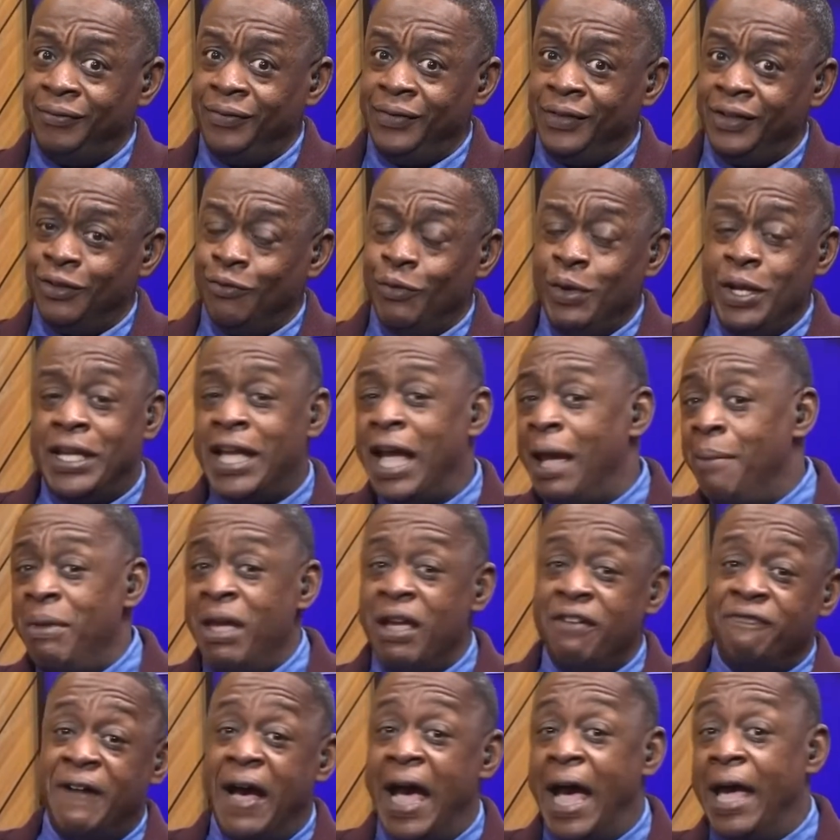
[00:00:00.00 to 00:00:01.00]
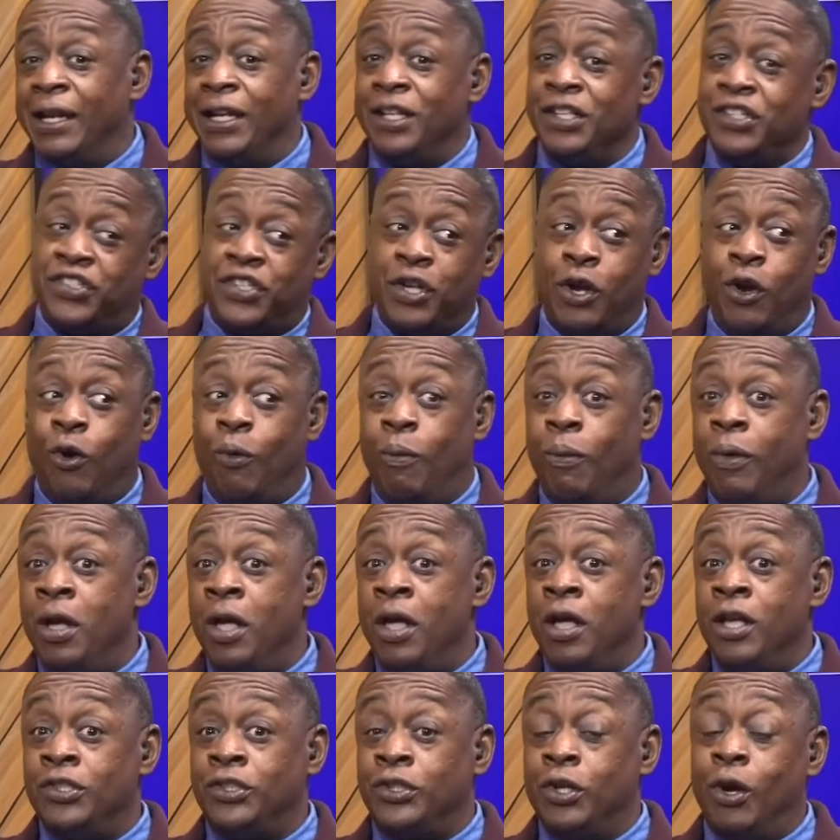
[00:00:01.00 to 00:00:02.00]
We can't make violence so
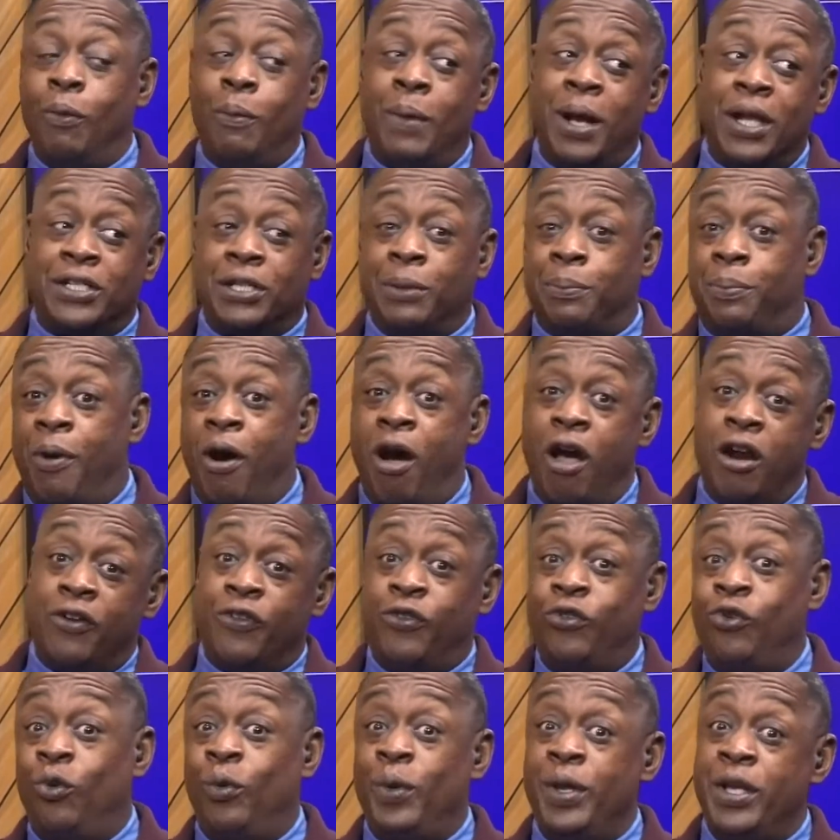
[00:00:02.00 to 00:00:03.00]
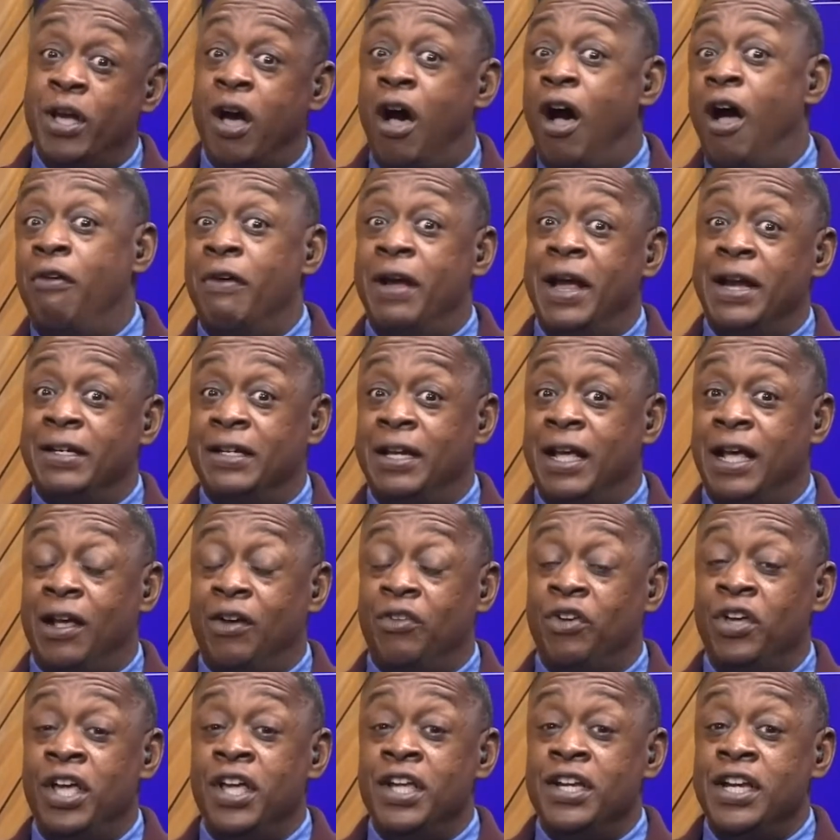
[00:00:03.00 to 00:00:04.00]
much a part of who we are right now
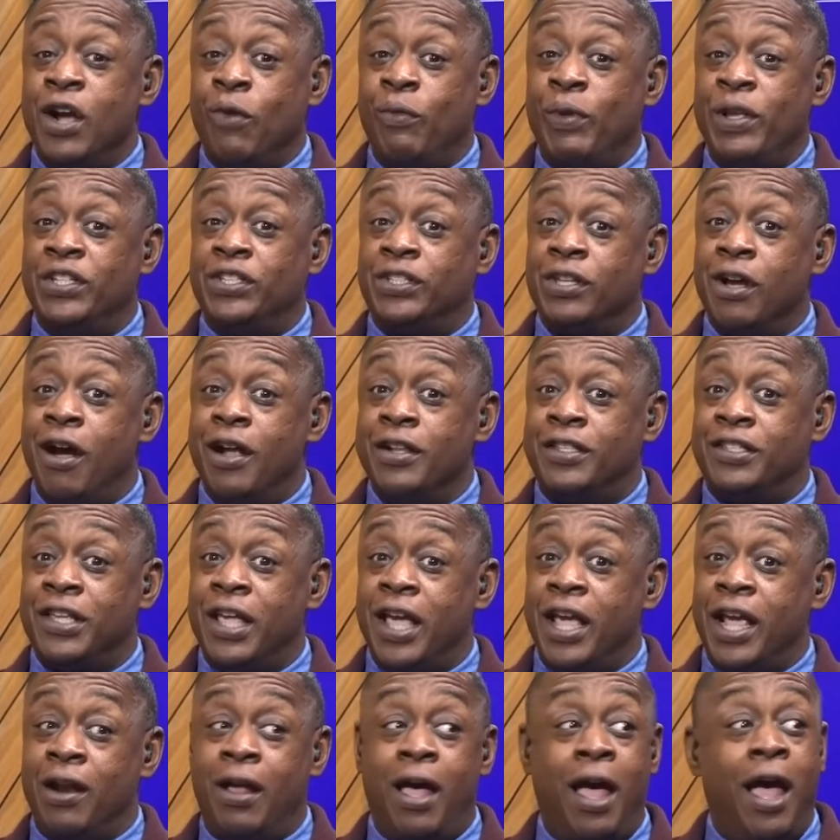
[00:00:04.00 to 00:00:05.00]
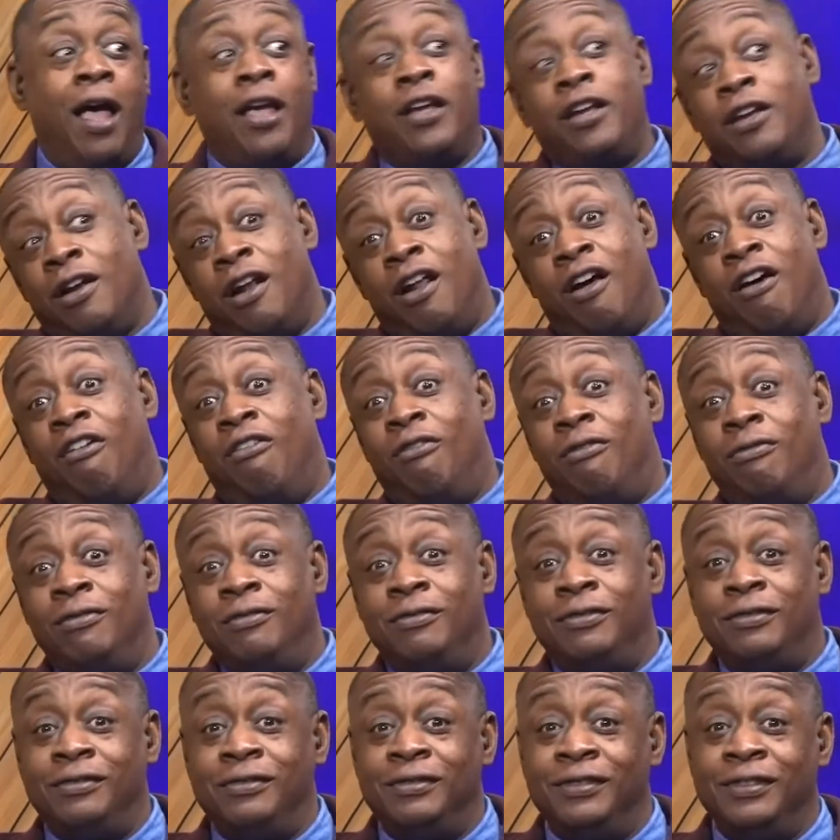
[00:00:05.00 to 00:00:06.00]
that we start saying, oh, you know,
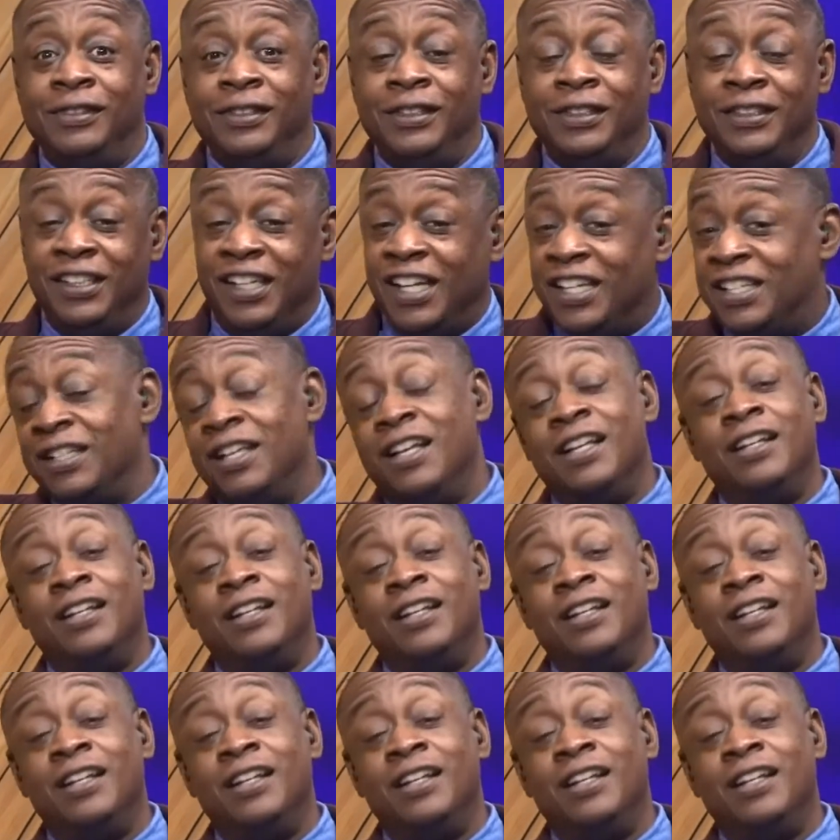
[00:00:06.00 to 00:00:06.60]
this.